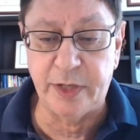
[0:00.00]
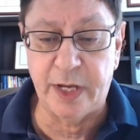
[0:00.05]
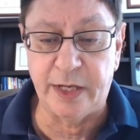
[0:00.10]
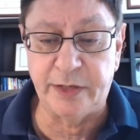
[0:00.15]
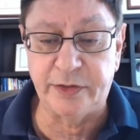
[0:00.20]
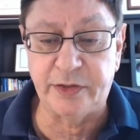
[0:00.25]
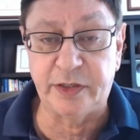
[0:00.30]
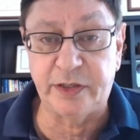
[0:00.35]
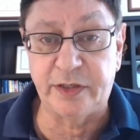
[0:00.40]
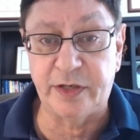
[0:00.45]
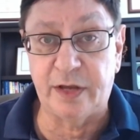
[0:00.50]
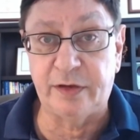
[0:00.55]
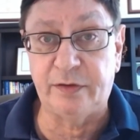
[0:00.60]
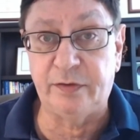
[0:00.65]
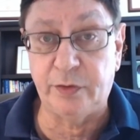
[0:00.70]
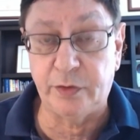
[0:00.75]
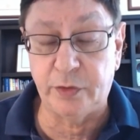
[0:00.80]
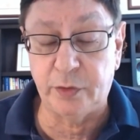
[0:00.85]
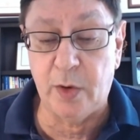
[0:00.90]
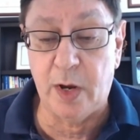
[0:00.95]
successful
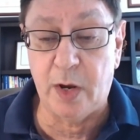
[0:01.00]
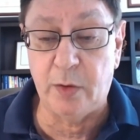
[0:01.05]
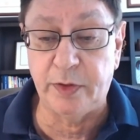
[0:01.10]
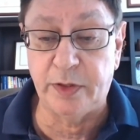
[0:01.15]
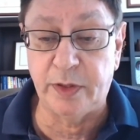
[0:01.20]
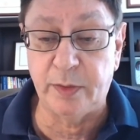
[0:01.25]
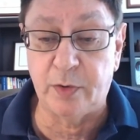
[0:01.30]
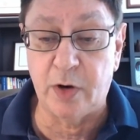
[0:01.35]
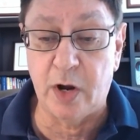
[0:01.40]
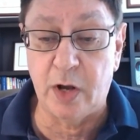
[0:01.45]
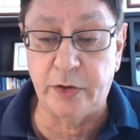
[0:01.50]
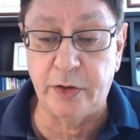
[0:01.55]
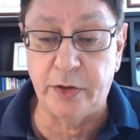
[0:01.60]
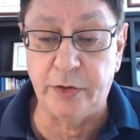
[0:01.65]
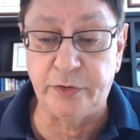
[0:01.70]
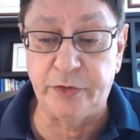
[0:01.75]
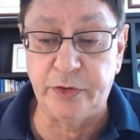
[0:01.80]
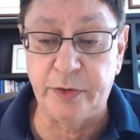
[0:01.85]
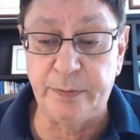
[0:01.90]
as well with the Broncos.